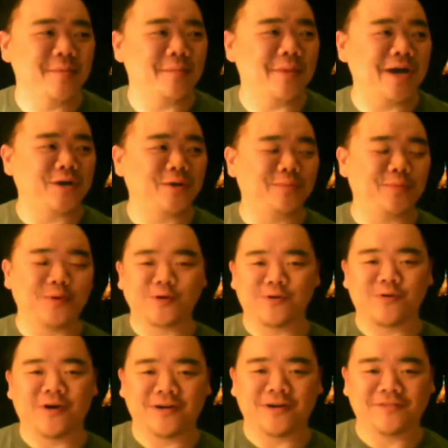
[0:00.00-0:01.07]
Michael
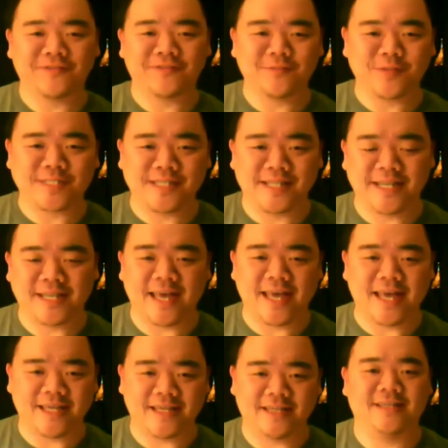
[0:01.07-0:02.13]
Prokhorov was like,
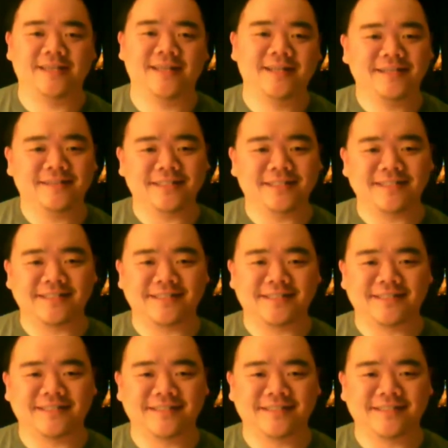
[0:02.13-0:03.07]
"Hey, let's be